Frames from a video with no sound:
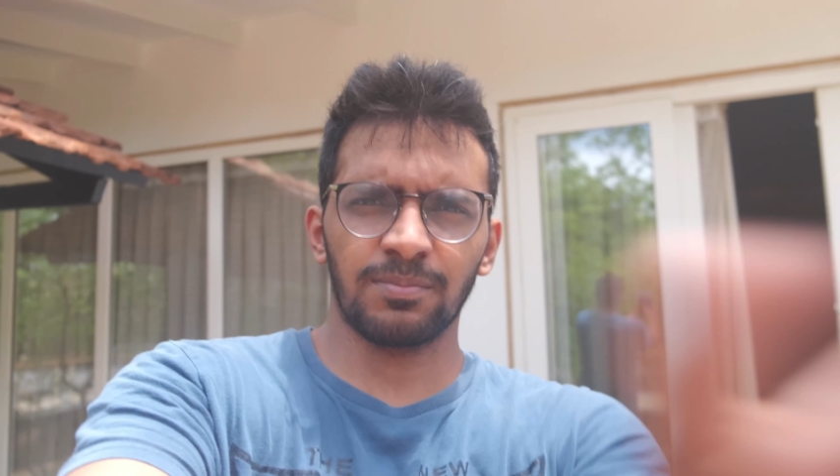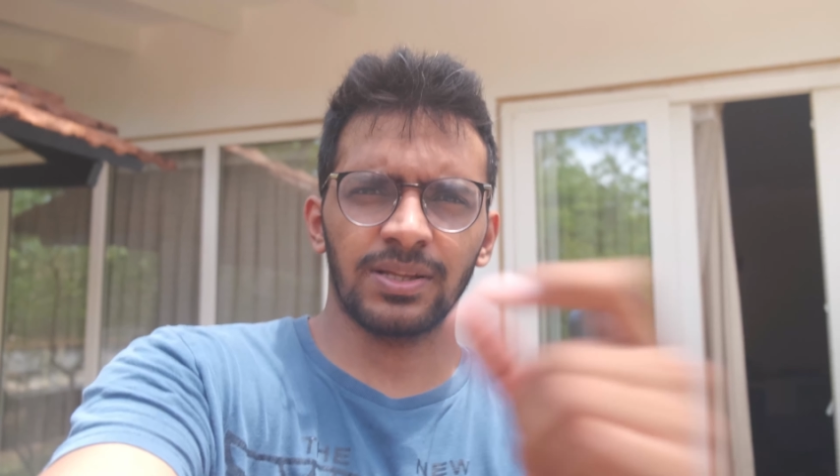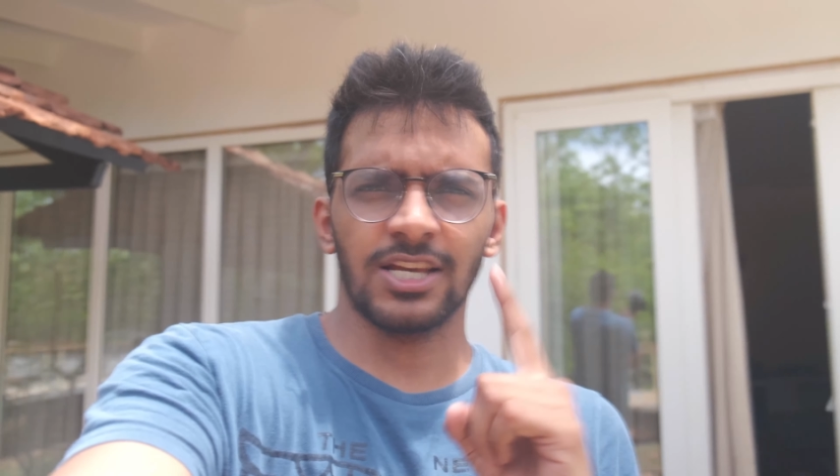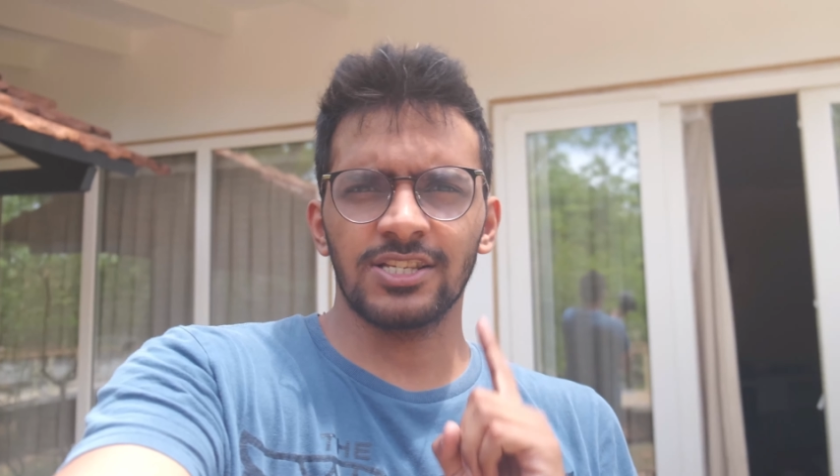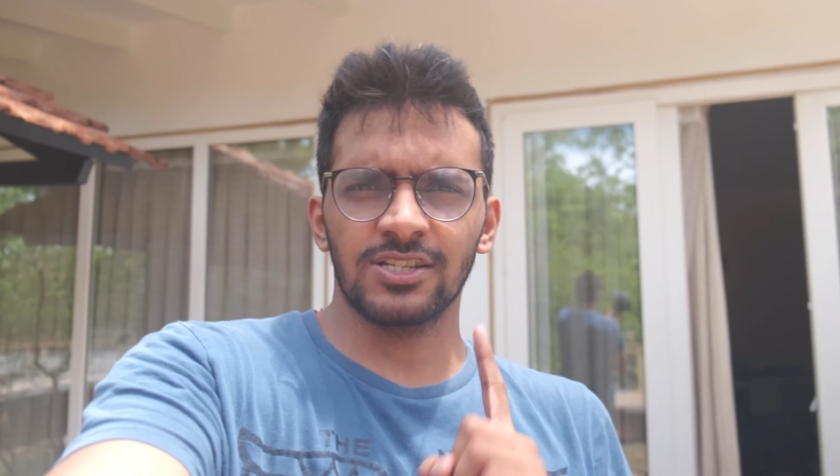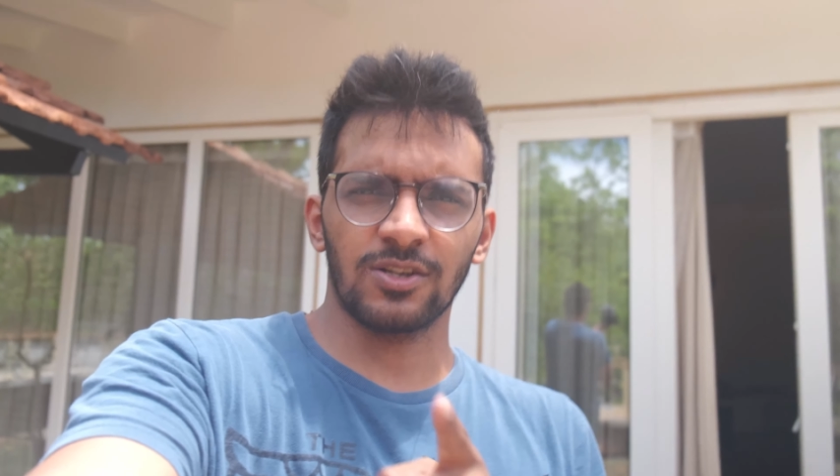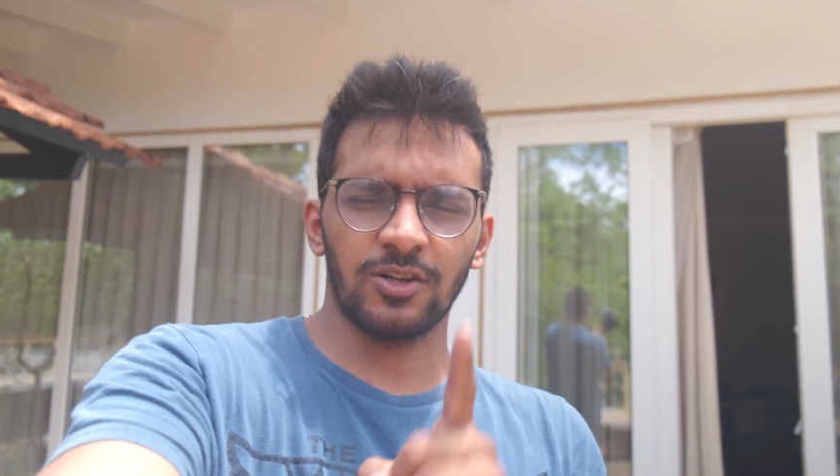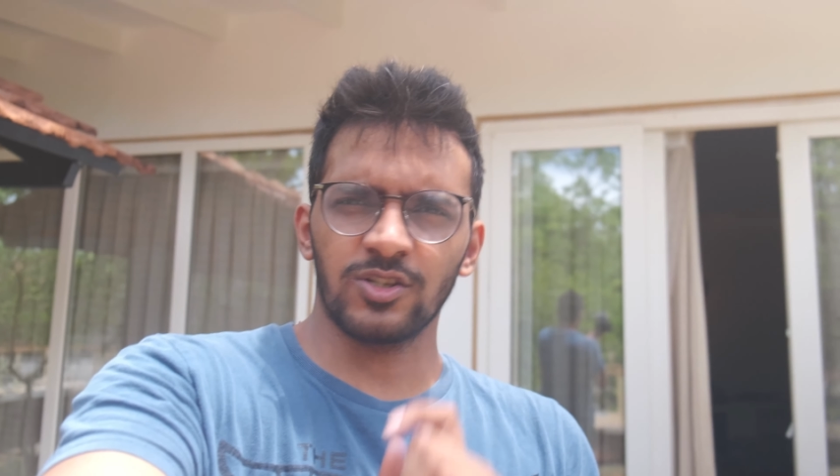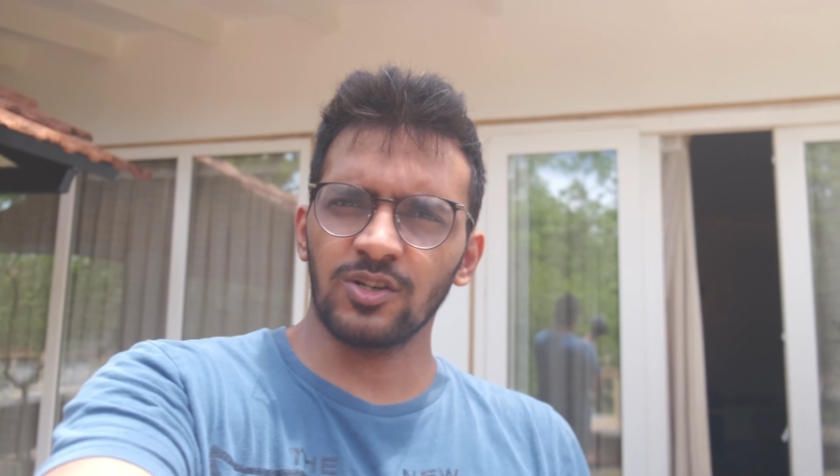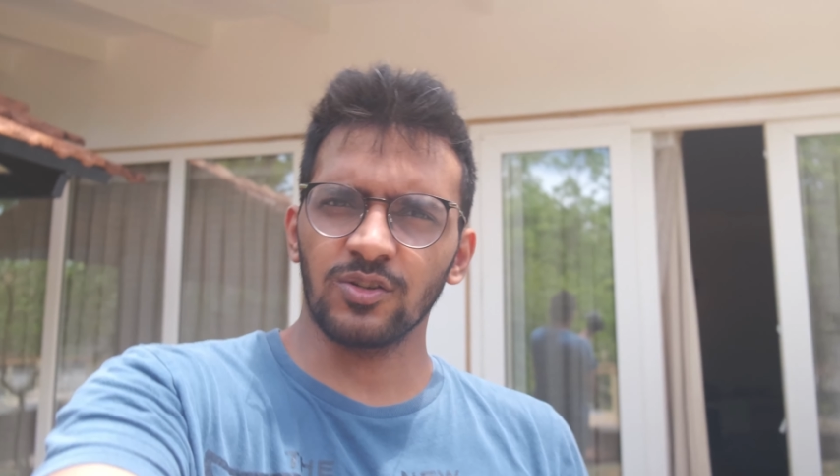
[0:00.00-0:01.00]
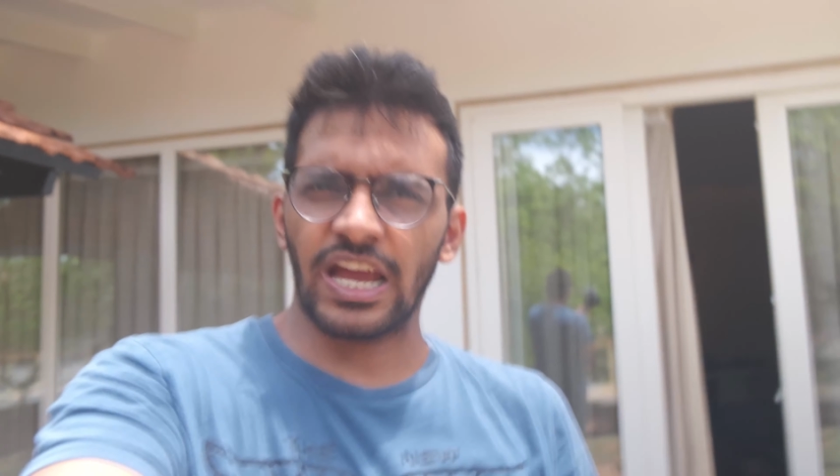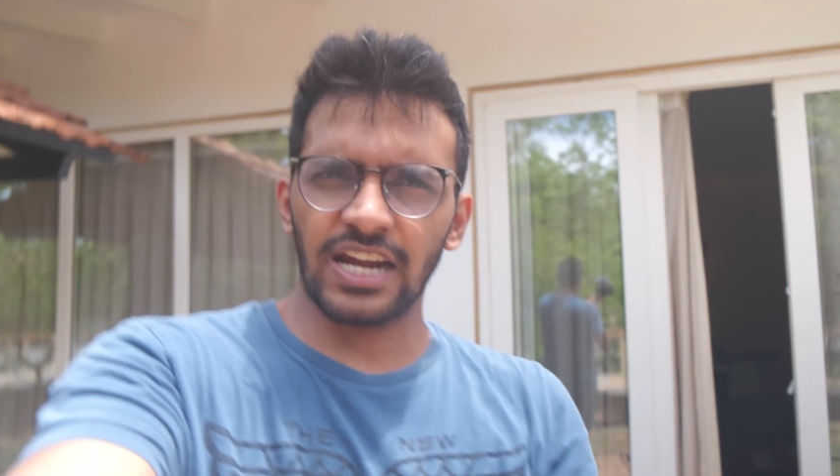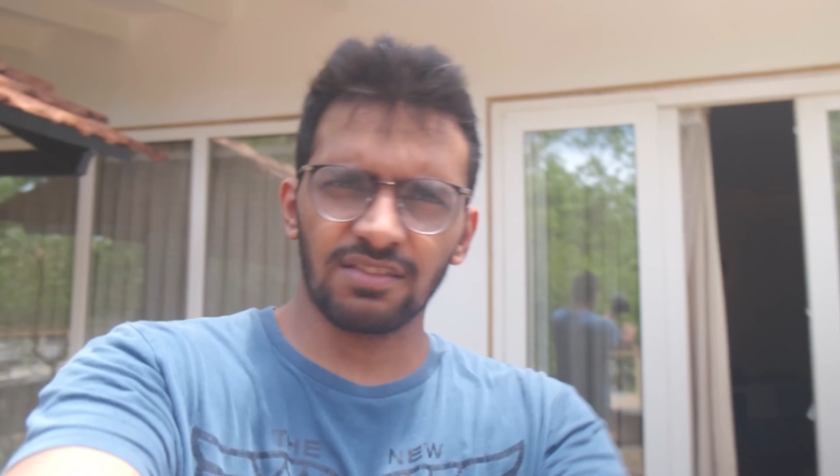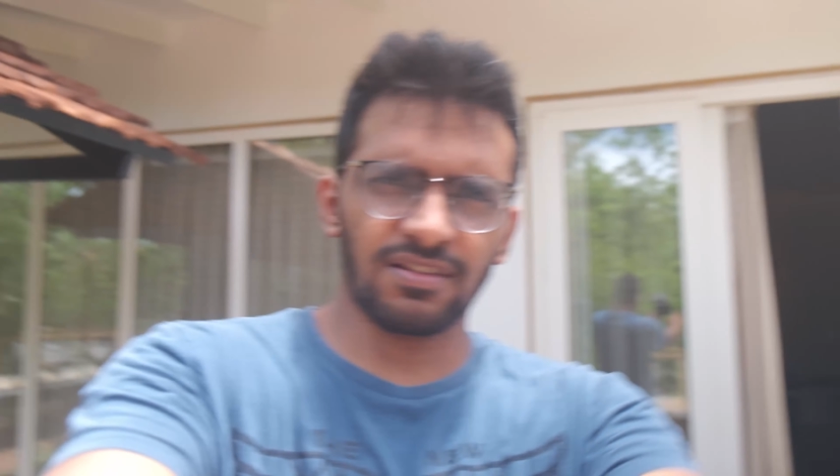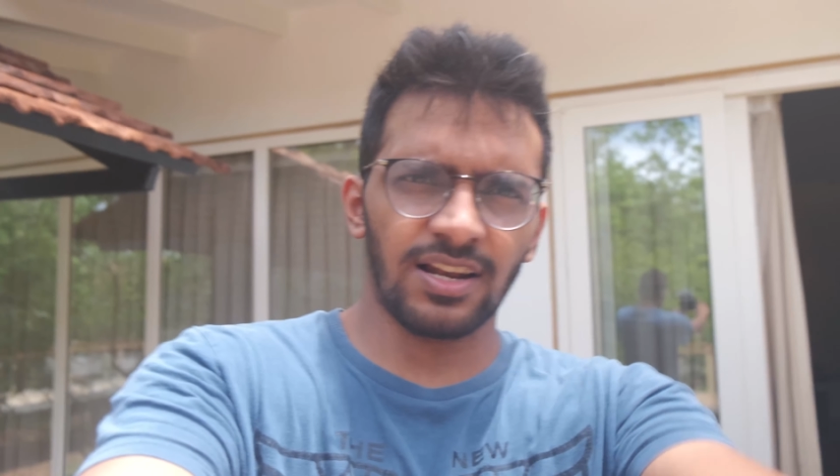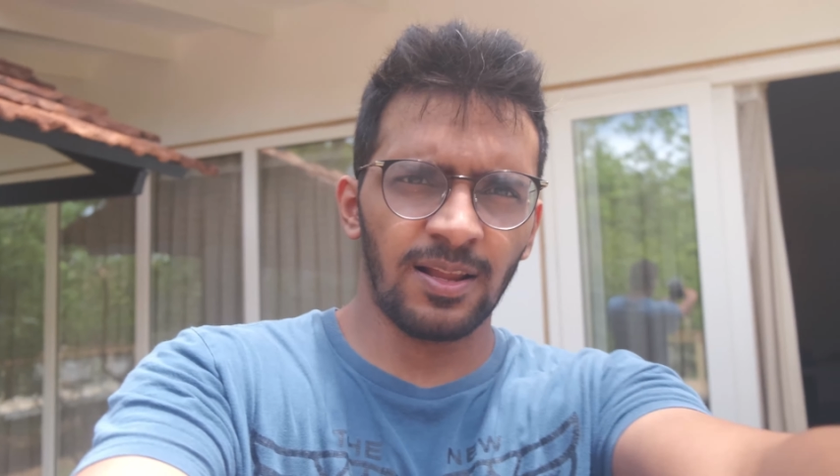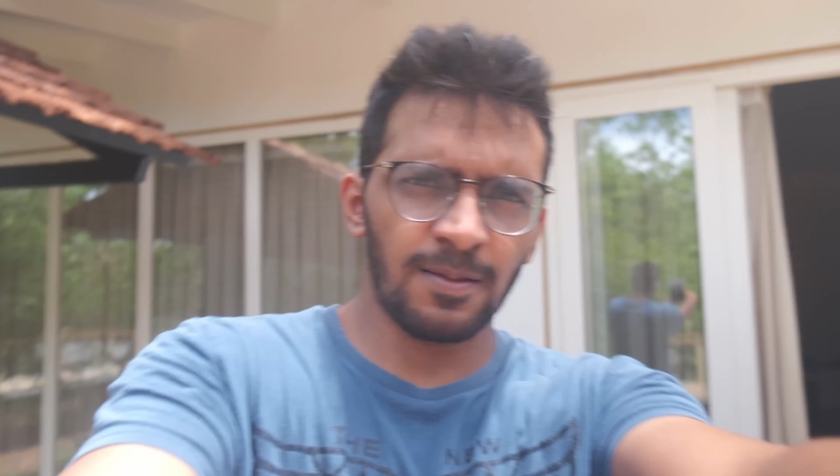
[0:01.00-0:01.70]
but there's a solution to that as well.